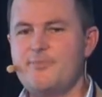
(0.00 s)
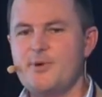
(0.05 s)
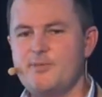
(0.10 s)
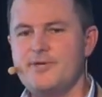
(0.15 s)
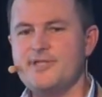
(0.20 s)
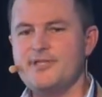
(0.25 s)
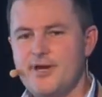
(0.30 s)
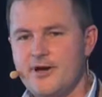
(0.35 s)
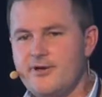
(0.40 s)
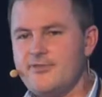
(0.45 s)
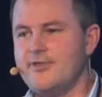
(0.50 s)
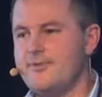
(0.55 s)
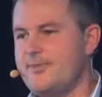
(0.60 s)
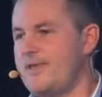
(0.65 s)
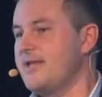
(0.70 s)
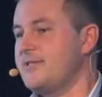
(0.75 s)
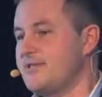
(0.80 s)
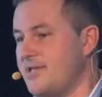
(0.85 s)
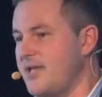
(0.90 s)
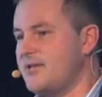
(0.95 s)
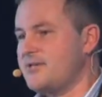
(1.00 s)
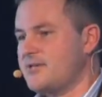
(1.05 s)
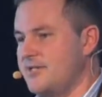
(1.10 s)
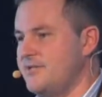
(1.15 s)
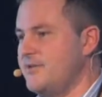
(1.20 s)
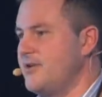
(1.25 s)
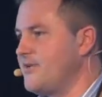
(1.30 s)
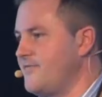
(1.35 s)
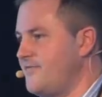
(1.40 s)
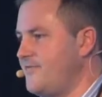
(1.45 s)
But we know that that's actually
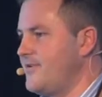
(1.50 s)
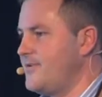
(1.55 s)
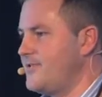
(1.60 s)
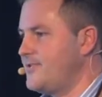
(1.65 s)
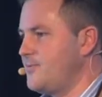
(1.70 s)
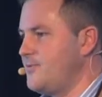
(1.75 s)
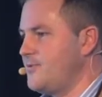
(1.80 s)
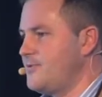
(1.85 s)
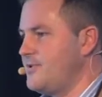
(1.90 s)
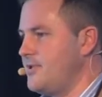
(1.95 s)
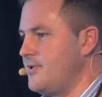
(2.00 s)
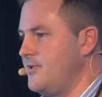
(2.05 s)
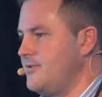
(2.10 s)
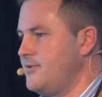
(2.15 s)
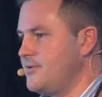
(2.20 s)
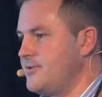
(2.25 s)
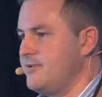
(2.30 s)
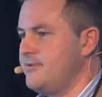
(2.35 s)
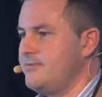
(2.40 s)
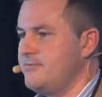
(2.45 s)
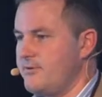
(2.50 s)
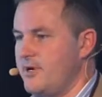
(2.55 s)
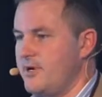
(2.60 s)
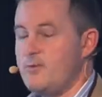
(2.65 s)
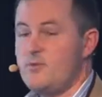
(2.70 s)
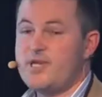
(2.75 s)
not a feasible solution, right?